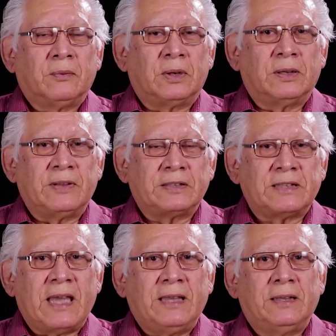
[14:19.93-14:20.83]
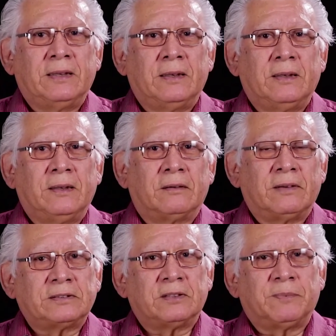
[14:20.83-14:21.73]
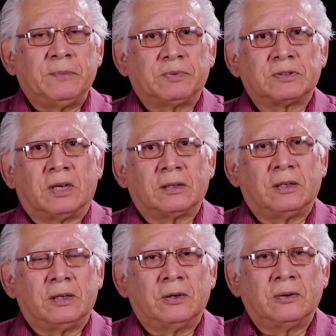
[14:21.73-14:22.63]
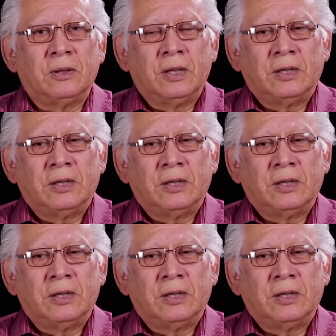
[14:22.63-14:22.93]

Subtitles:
Well, if they sign it, the rest of the people's not going to know.